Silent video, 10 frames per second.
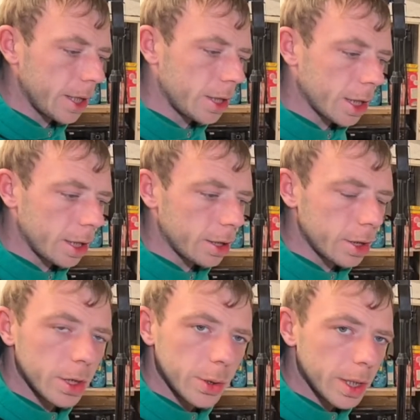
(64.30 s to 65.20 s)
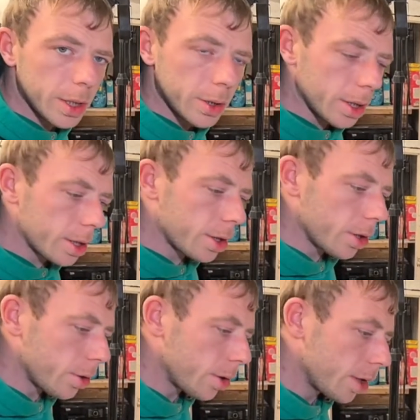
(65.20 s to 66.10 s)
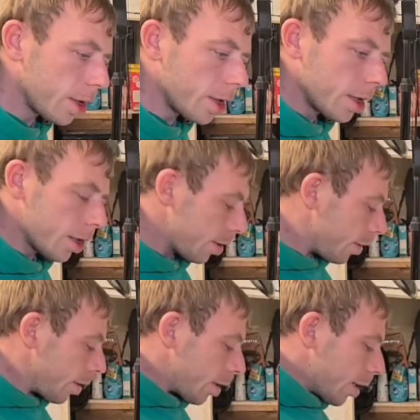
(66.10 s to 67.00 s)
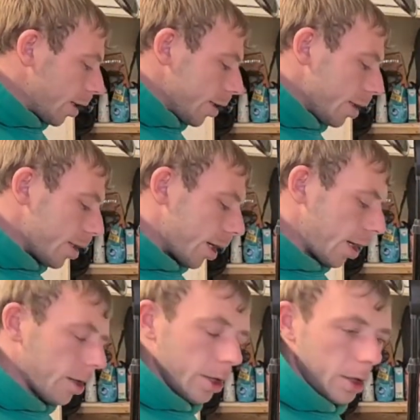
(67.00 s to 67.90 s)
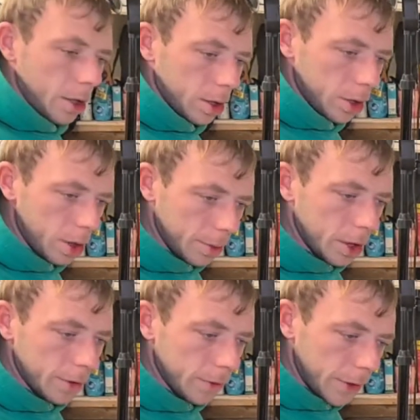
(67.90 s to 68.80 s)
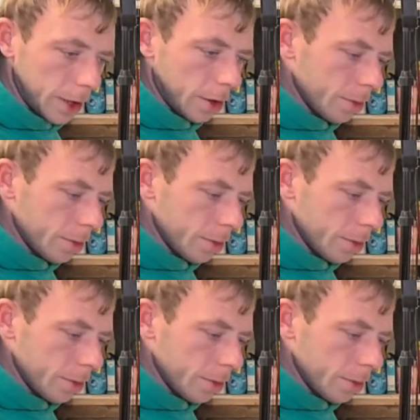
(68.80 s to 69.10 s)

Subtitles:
Challenge 2022 into the title or description of the video,